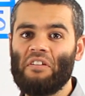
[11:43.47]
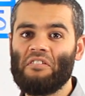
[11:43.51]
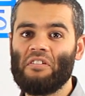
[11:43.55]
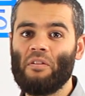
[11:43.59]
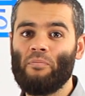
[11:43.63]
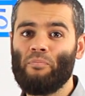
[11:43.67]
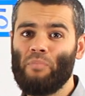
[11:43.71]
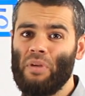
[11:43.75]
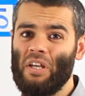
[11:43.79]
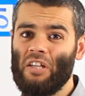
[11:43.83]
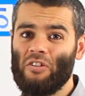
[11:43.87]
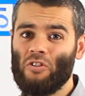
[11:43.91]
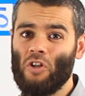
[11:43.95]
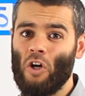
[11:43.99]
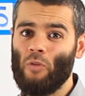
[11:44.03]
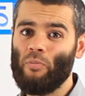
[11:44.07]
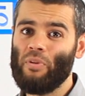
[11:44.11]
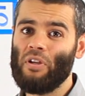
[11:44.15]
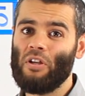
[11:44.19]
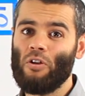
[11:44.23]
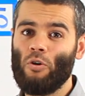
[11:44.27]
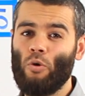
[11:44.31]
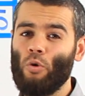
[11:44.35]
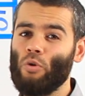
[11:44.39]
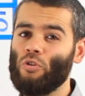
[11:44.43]
It's a big
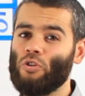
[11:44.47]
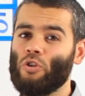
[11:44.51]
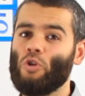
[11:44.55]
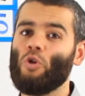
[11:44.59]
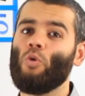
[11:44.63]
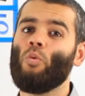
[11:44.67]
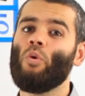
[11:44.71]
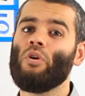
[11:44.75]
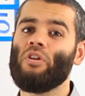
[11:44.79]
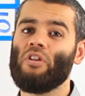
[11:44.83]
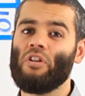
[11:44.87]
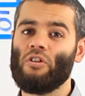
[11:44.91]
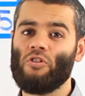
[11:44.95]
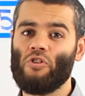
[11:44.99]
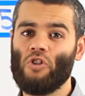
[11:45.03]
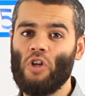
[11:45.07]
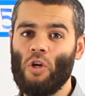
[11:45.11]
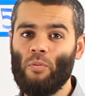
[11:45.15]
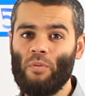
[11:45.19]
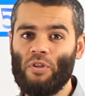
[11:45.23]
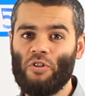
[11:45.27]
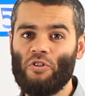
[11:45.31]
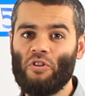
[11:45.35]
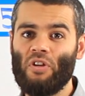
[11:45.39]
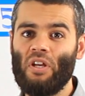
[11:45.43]
topic called coordinate
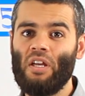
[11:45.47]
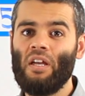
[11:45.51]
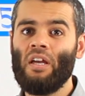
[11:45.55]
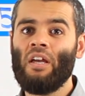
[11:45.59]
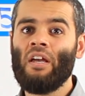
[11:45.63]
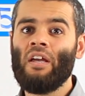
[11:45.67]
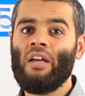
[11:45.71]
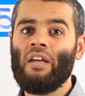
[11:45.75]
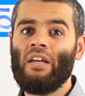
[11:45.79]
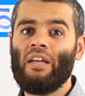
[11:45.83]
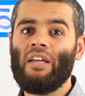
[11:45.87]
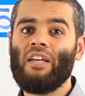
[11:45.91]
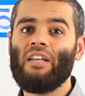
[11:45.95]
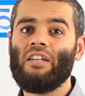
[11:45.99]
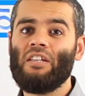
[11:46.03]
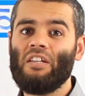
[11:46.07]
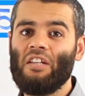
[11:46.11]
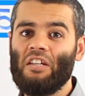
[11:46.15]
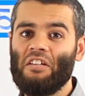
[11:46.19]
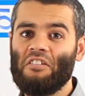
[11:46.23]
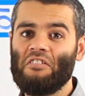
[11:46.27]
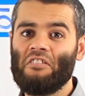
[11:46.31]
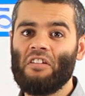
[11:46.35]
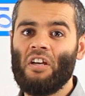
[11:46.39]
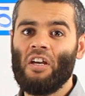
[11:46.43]
geometry in
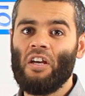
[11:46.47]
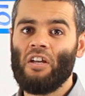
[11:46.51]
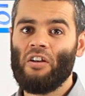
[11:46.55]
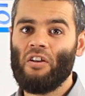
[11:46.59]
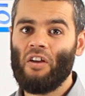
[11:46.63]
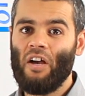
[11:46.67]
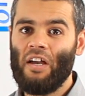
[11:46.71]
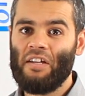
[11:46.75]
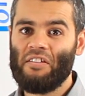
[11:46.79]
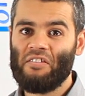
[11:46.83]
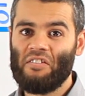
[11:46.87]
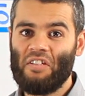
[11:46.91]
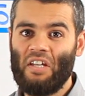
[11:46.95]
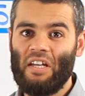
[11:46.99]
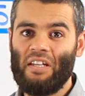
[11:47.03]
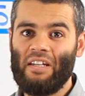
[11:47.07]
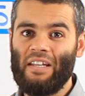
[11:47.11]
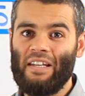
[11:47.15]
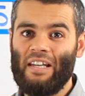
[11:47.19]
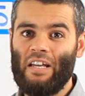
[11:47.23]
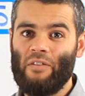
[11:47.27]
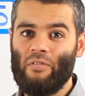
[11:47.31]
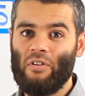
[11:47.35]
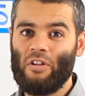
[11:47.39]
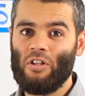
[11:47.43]
years 9, 10,
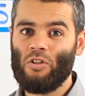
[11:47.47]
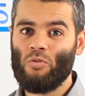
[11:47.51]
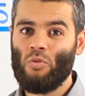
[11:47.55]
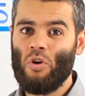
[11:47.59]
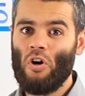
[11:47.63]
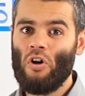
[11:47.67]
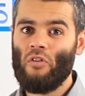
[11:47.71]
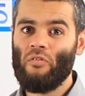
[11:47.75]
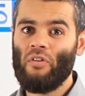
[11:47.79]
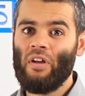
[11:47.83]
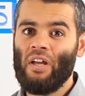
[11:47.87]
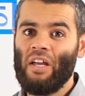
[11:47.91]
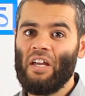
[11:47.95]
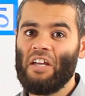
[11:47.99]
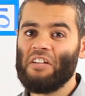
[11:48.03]
11, and 12.